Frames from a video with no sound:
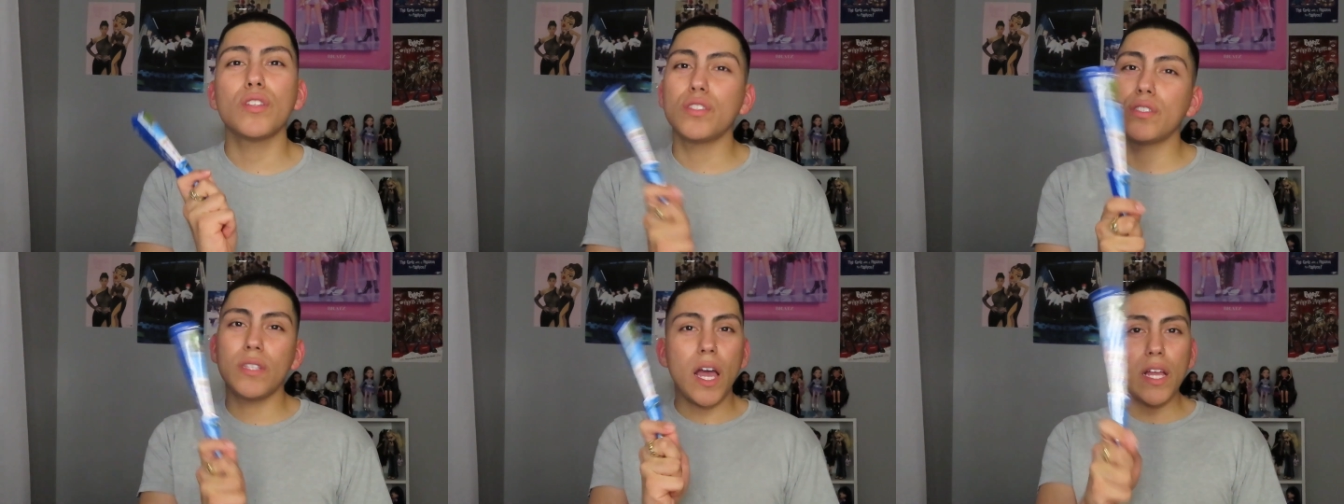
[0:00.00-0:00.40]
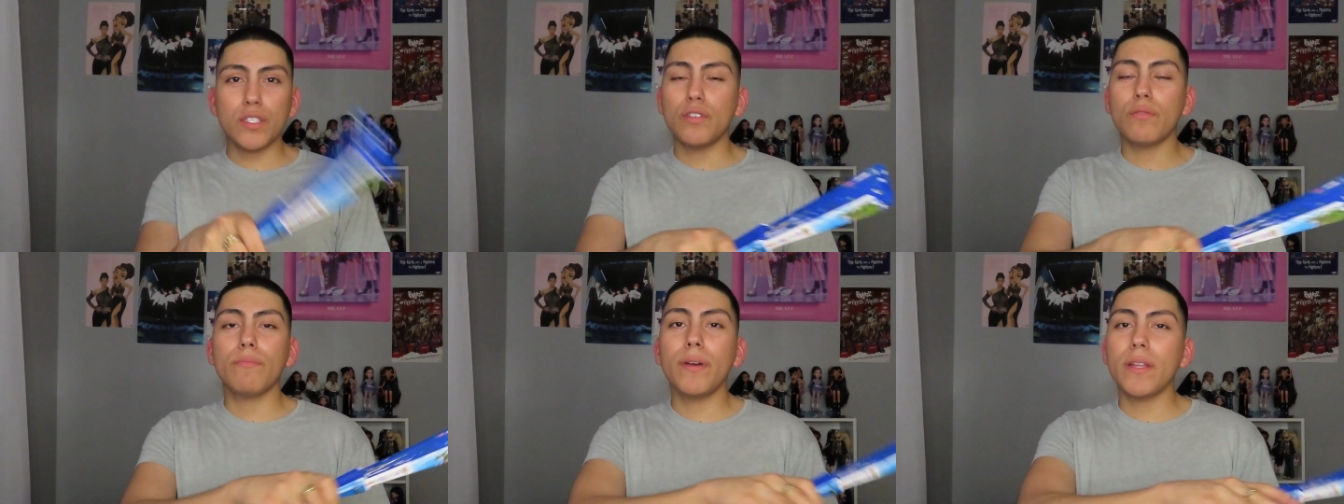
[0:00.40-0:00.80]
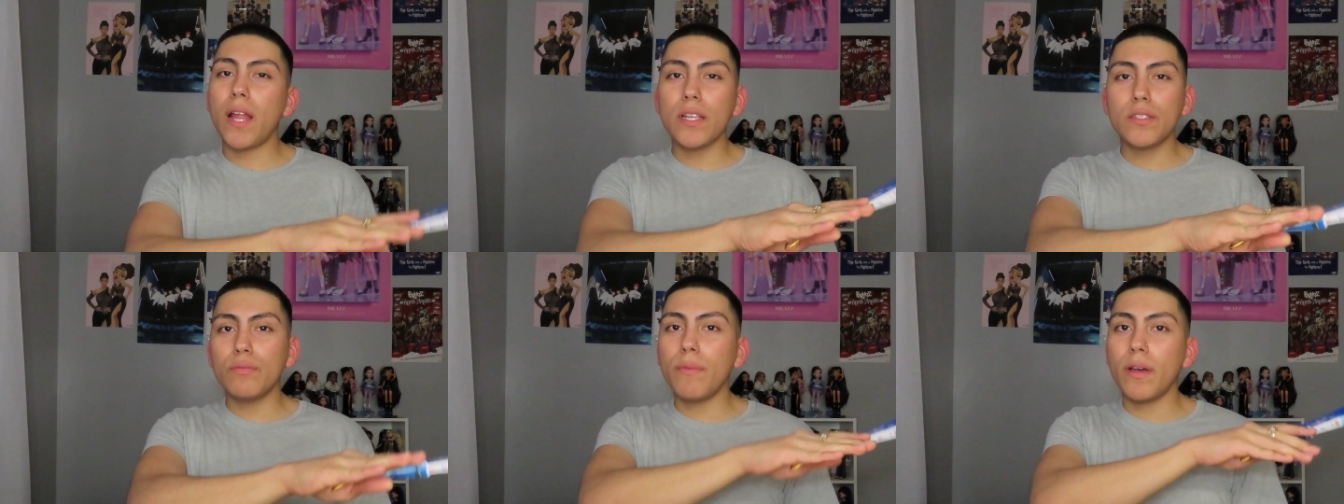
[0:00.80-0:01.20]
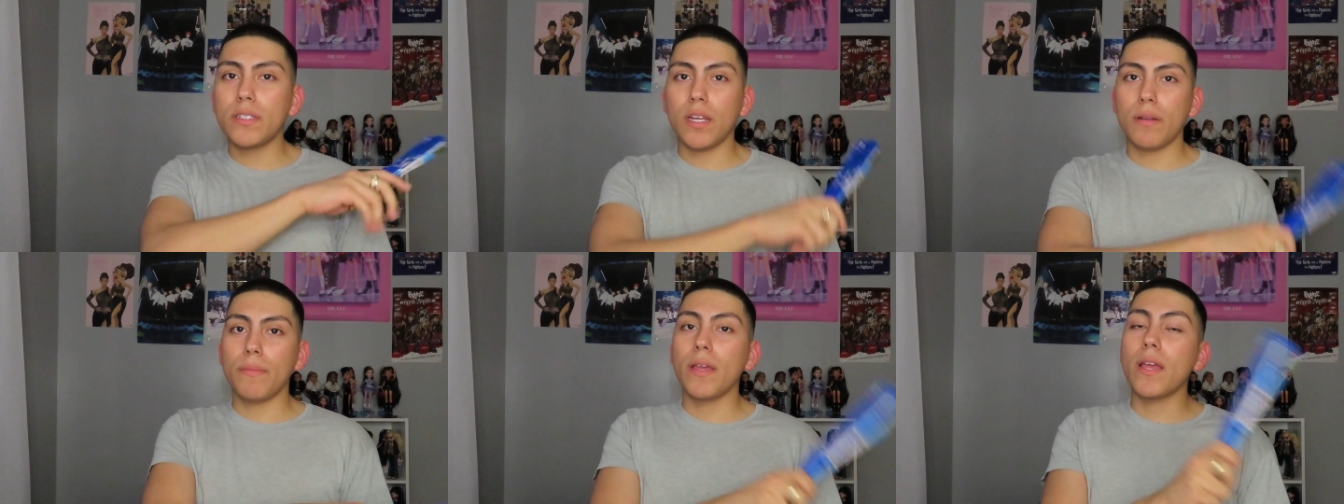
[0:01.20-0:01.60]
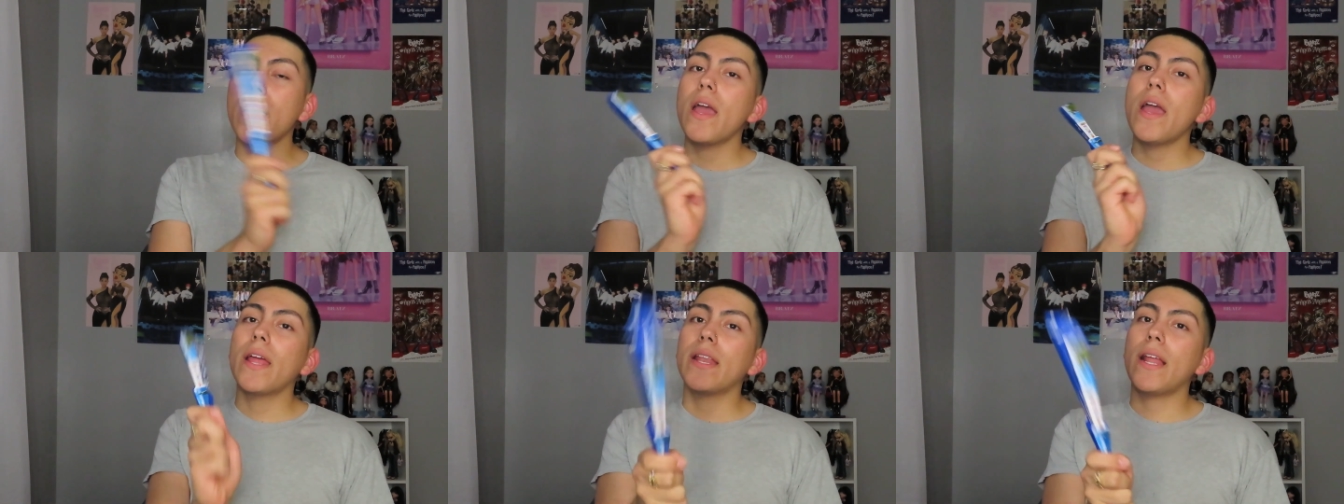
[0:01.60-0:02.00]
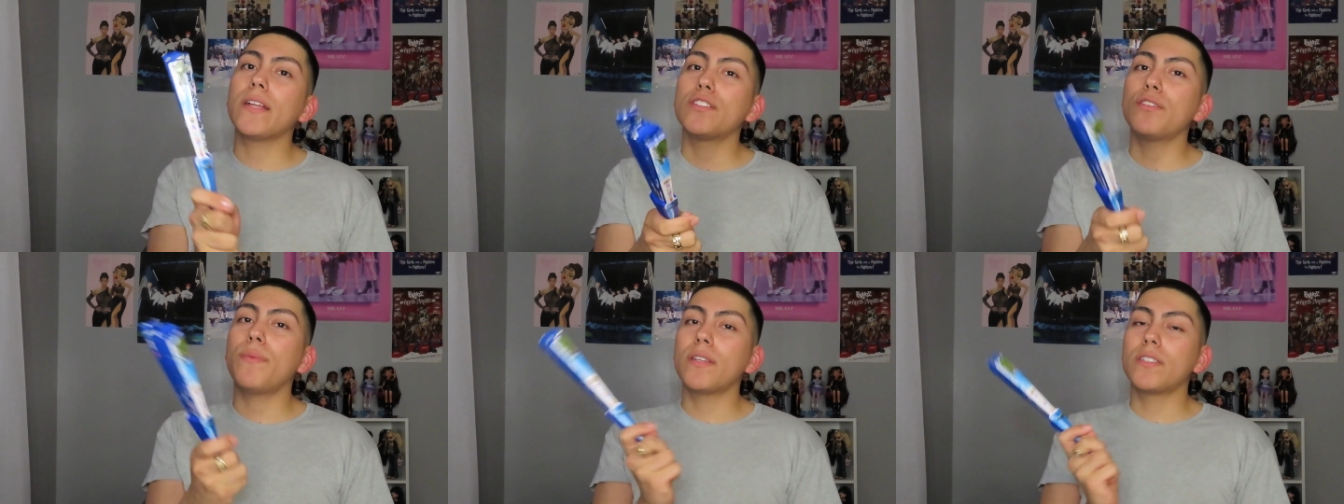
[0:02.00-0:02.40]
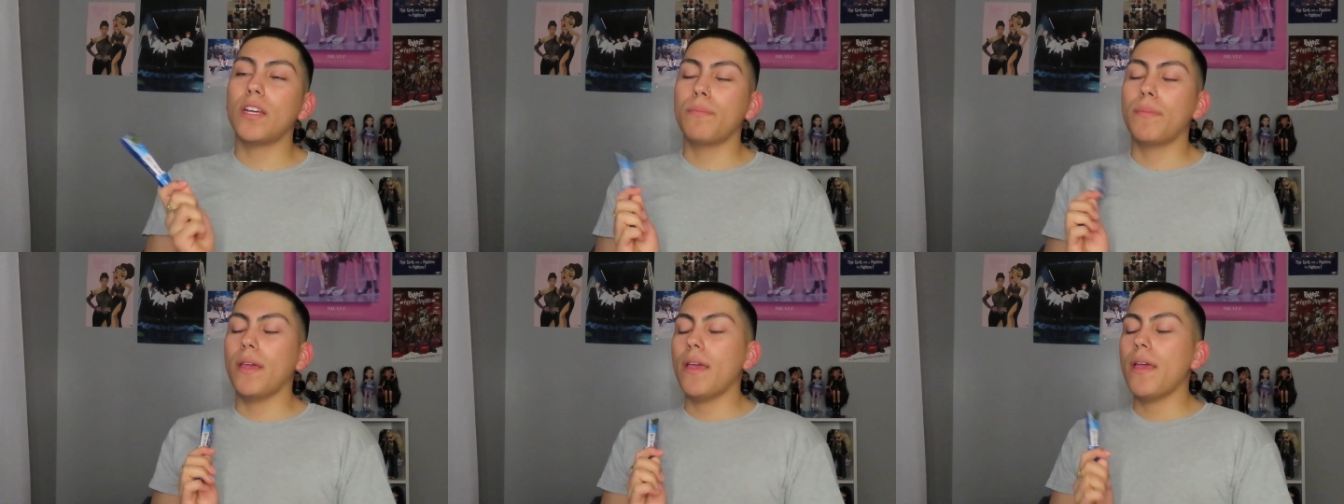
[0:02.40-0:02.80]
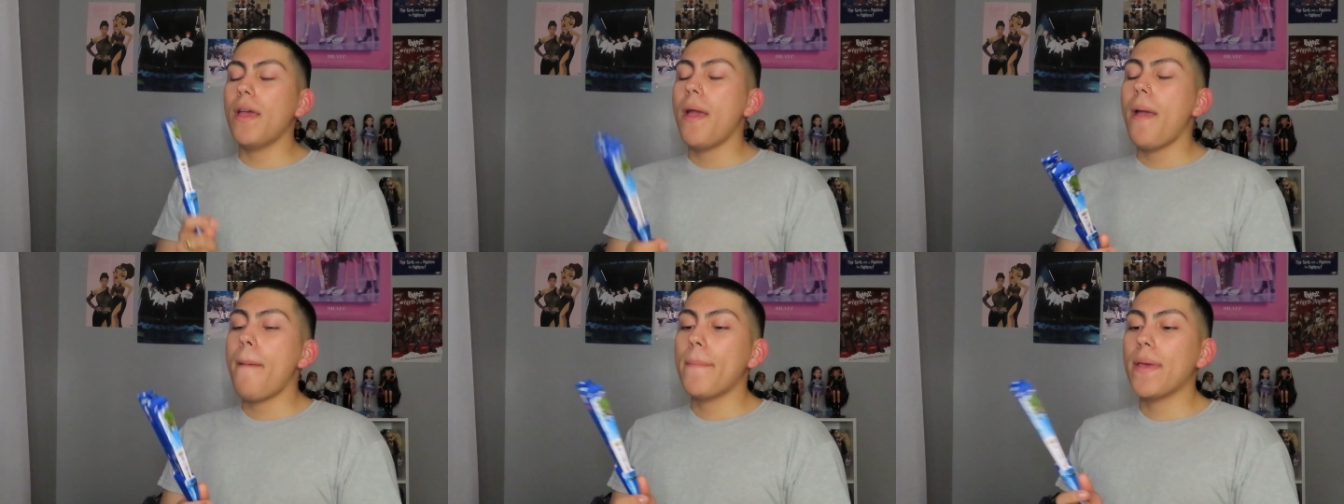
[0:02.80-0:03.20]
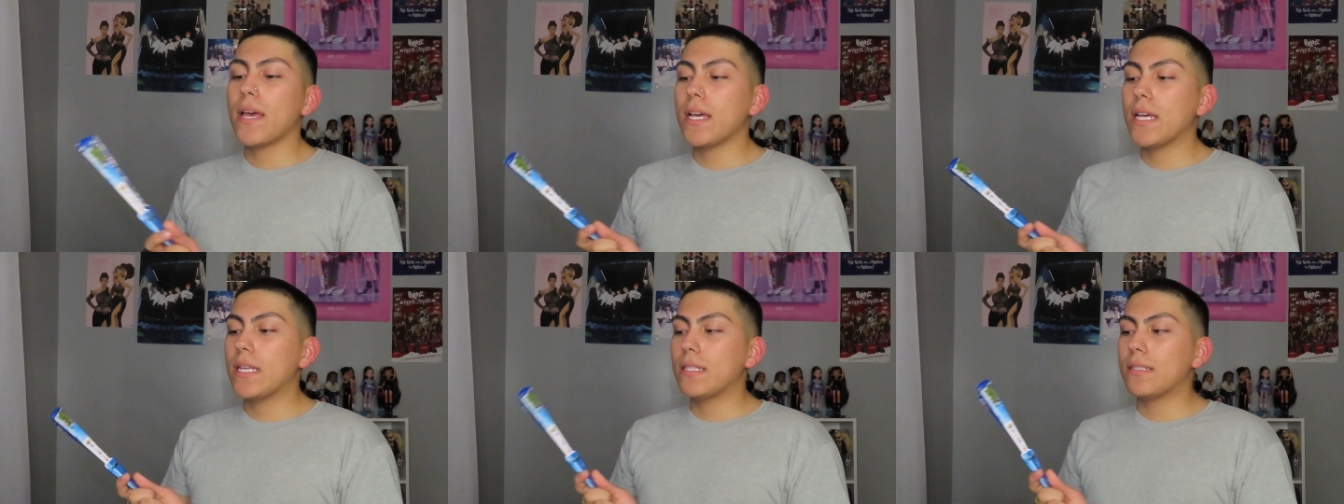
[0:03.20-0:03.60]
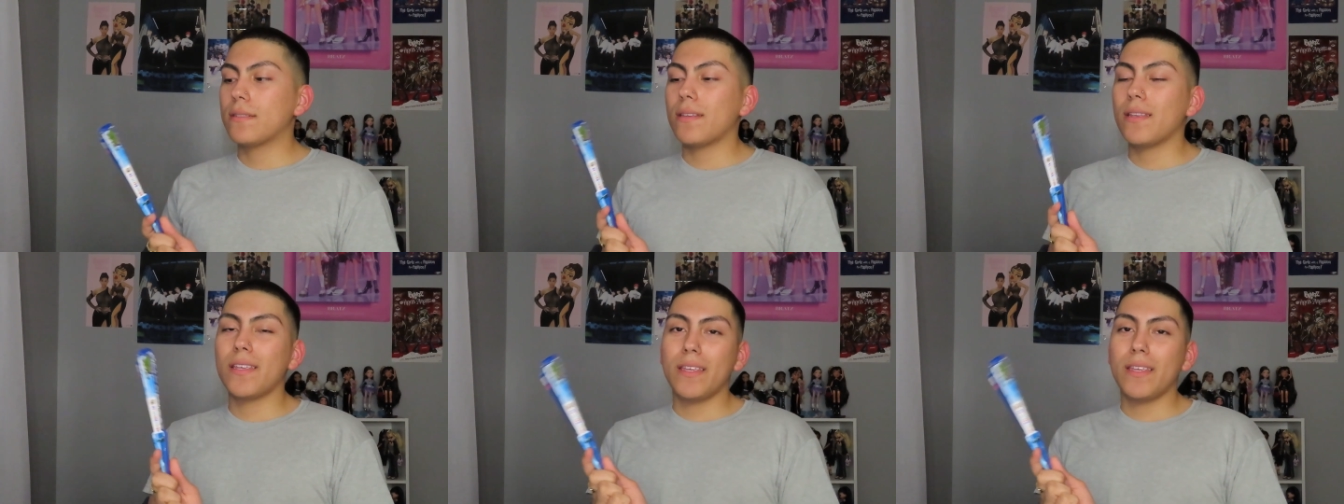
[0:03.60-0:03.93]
not too but not too much on me. Not too much on me because